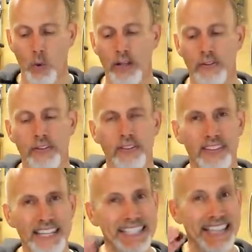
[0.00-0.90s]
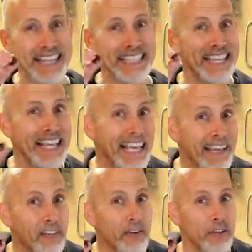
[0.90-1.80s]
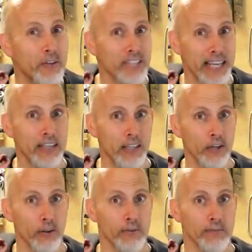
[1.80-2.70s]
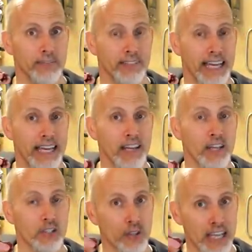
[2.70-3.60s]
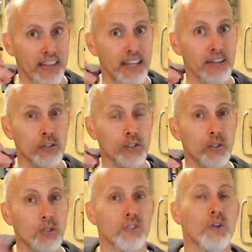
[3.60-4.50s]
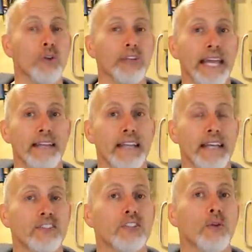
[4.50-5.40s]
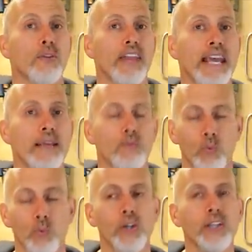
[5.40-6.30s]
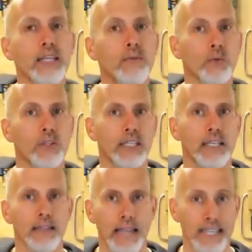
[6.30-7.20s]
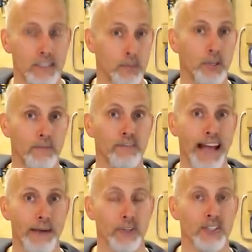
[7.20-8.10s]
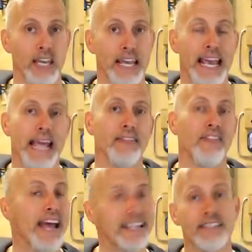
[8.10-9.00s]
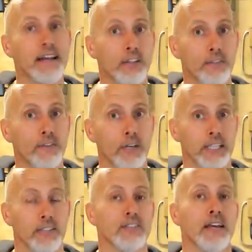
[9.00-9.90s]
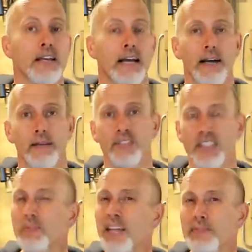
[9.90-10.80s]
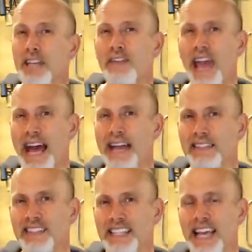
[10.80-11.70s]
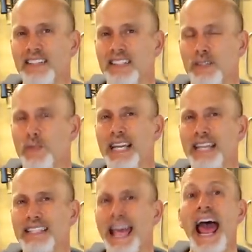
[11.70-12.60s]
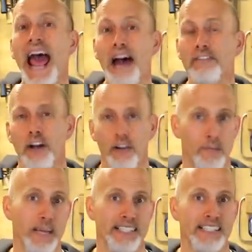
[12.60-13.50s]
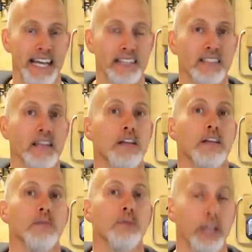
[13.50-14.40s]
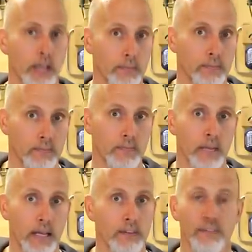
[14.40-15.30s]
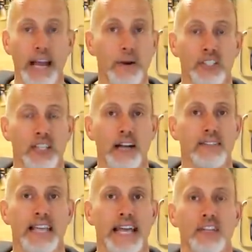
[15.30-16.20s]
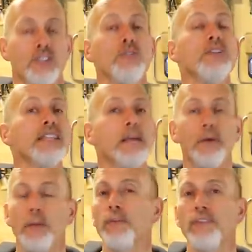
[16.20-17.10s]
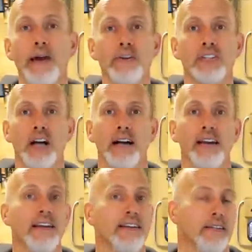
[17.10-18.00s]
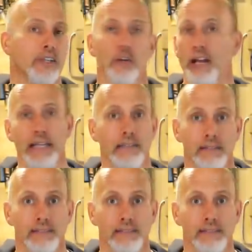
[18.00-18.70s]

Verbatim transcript: Well, these guys think they're in their second year. Okay, so they think they're two years old, and, and so they really, really like to put up flowers. And that's not good for onions. Uh, sometimes I've had sets as many as half of my sets put up uh, flower stalks. And as soon as they put up a flower stalk, you're done.